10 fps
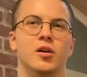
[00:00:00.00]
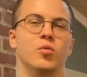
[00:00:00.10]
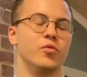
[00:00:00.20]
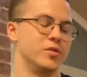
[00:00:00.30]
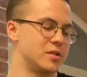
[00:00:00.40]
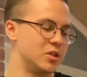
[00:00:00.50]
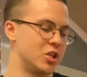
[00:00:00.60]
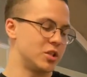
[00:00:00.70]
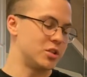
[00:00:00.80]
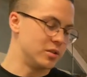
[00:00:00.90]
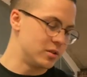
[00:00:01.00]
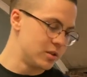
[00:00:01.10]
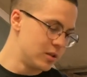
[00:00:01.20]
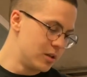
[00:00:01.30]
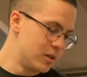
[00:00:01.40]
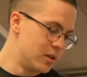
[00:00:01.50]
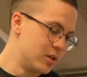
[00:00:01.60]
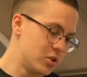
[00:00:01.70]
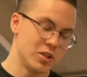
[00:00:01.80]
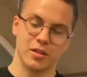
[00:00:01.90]
with the suggestions.
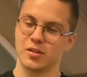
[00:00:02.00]
Cheers,